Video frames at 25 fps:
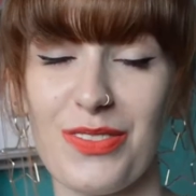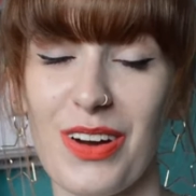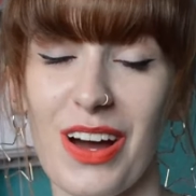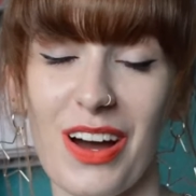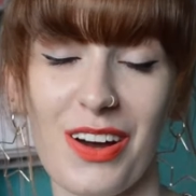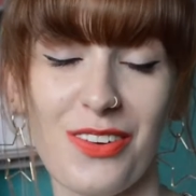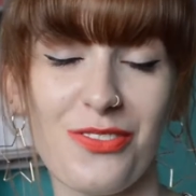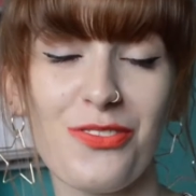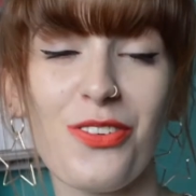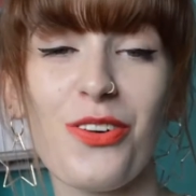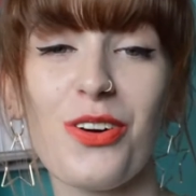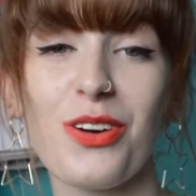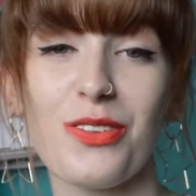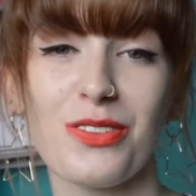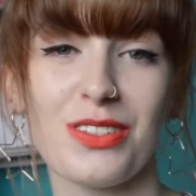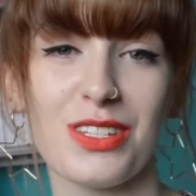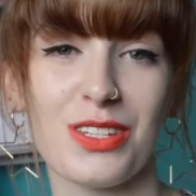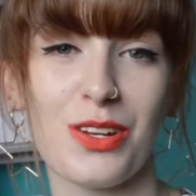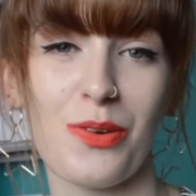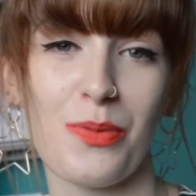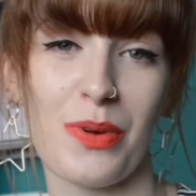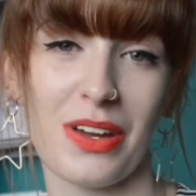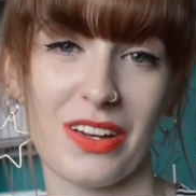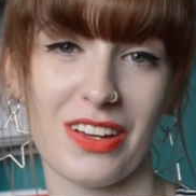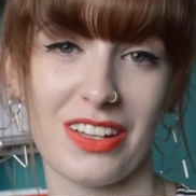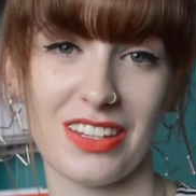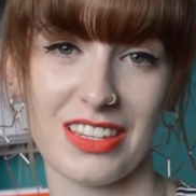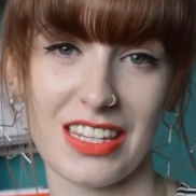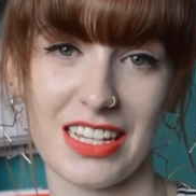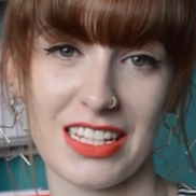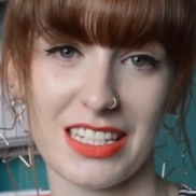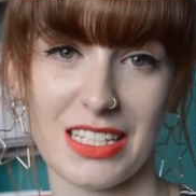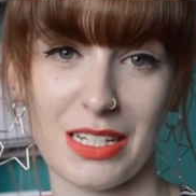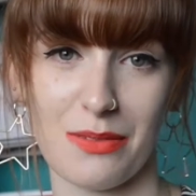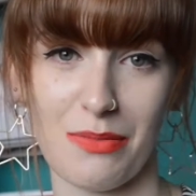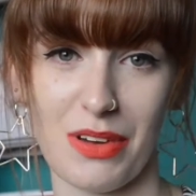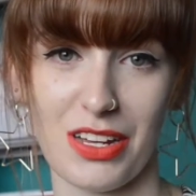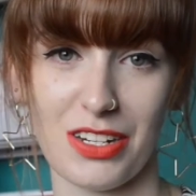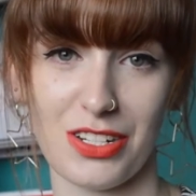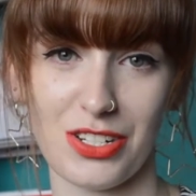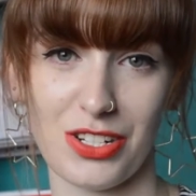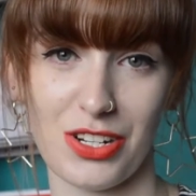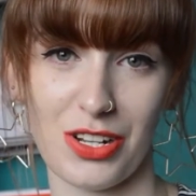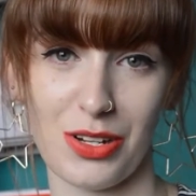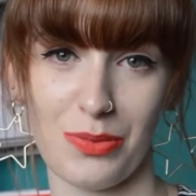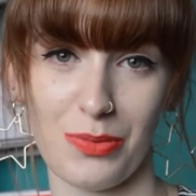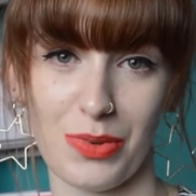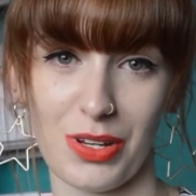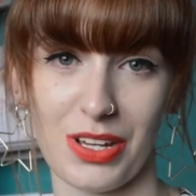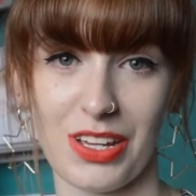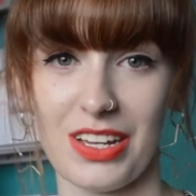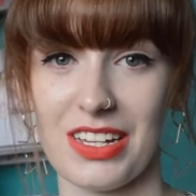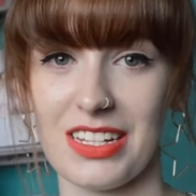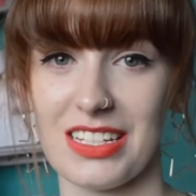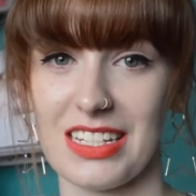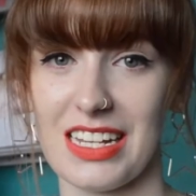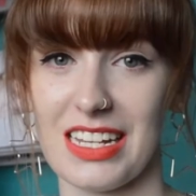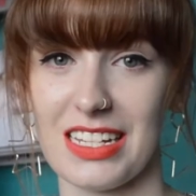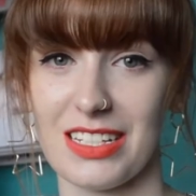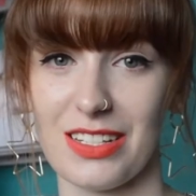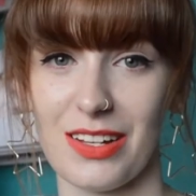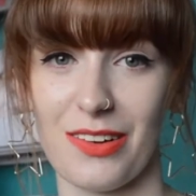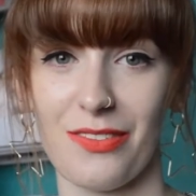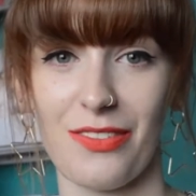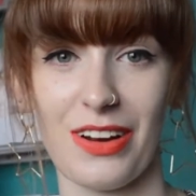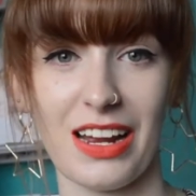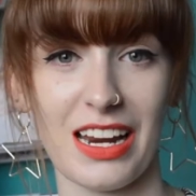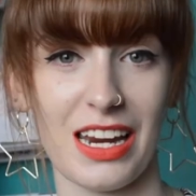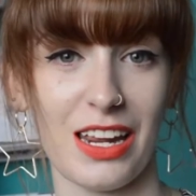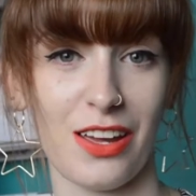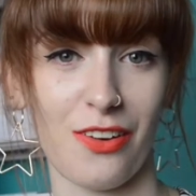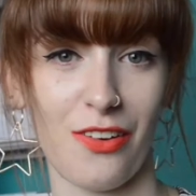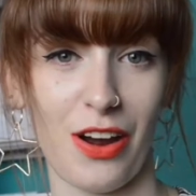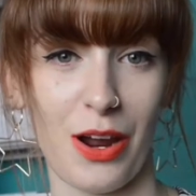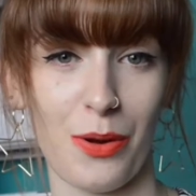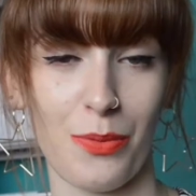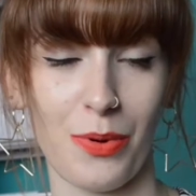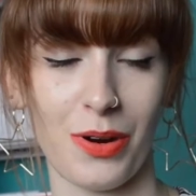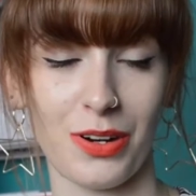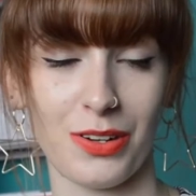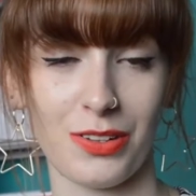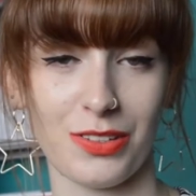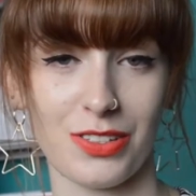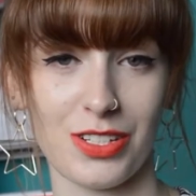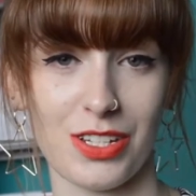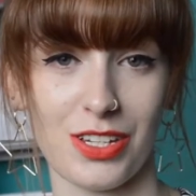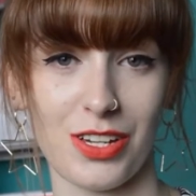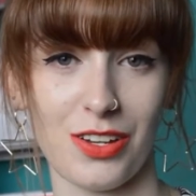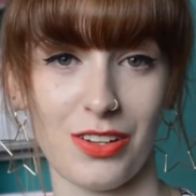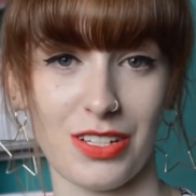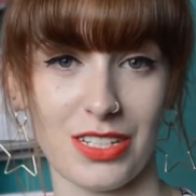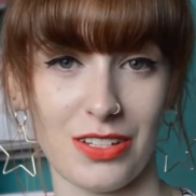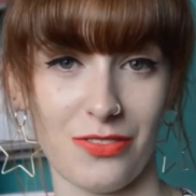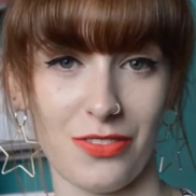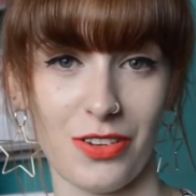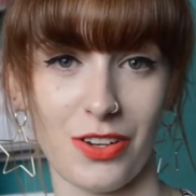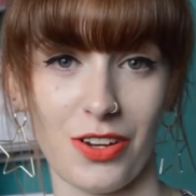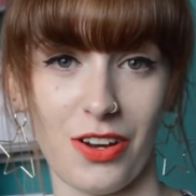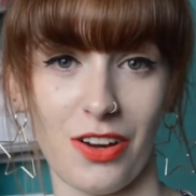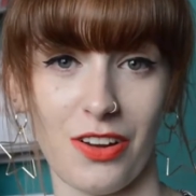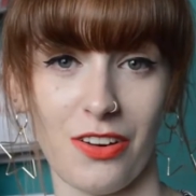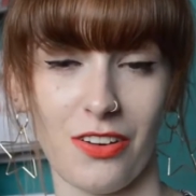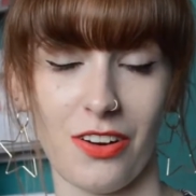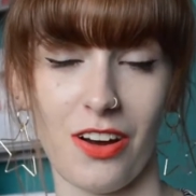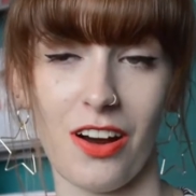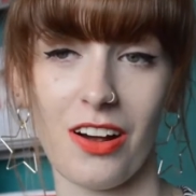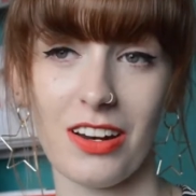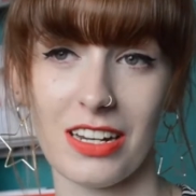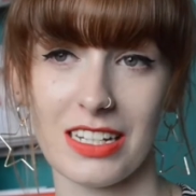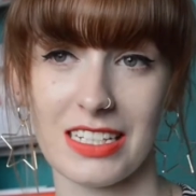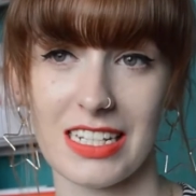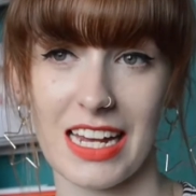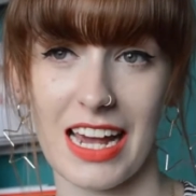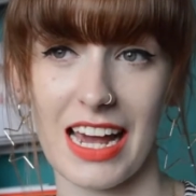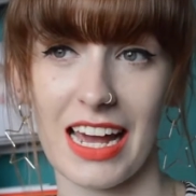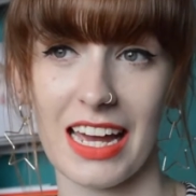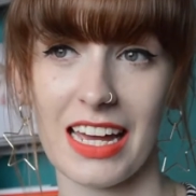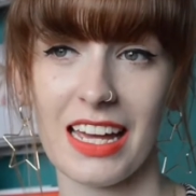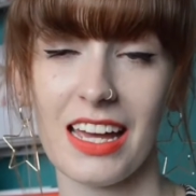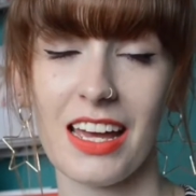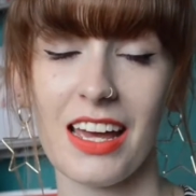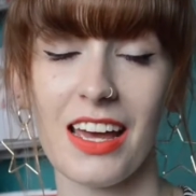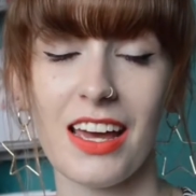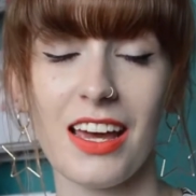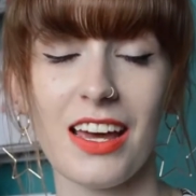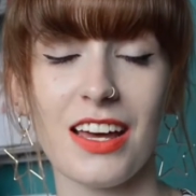I thought it would still be a good thing to mention because it's a really great product to use if you're going on holiday.